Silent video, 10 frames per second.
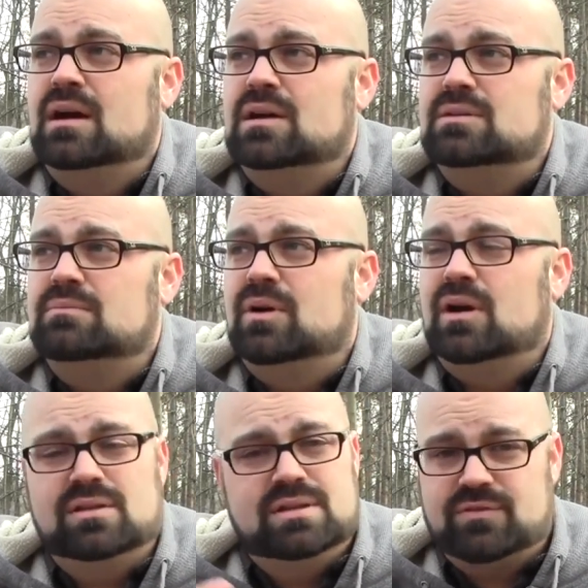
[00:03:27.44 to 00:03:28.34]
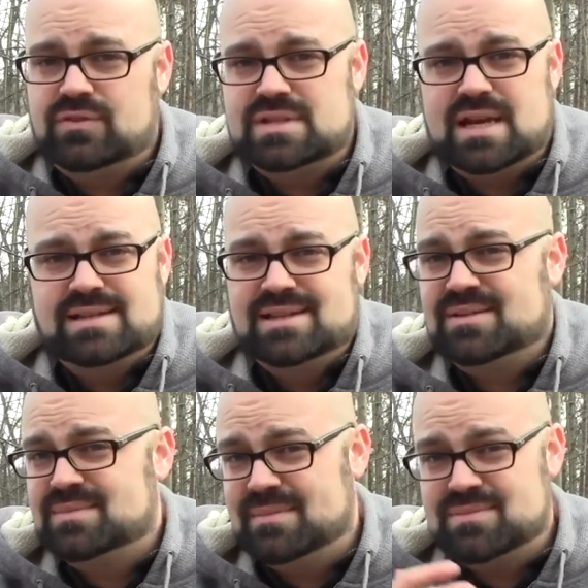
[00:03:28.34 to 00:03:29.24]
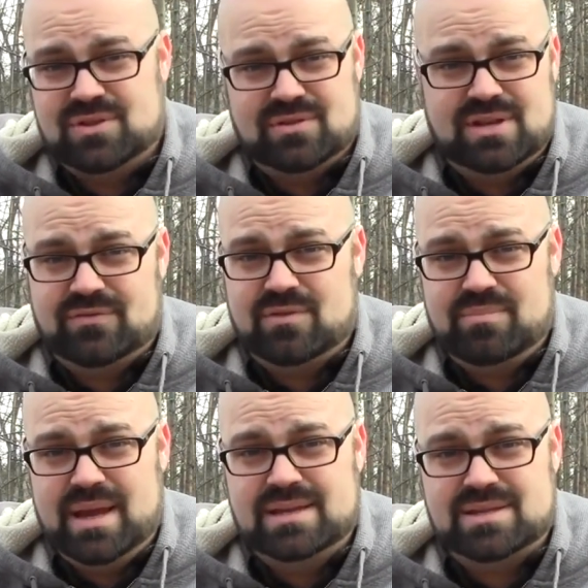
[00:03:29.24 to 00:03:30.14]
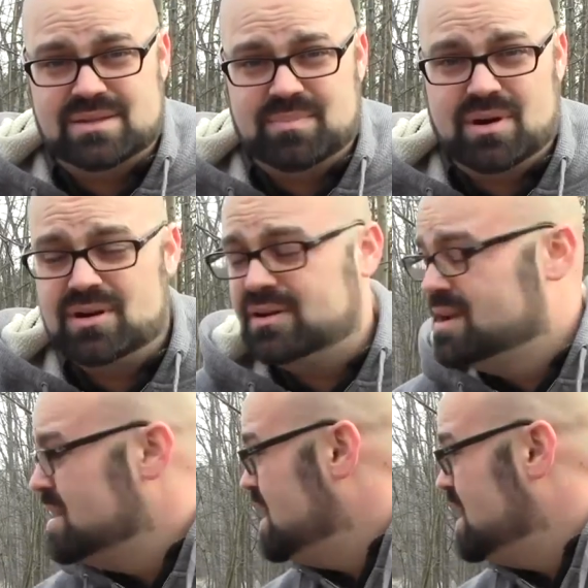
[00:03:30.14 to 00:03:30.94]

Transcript: um, are all different sizes. Sometimes they're different paces apart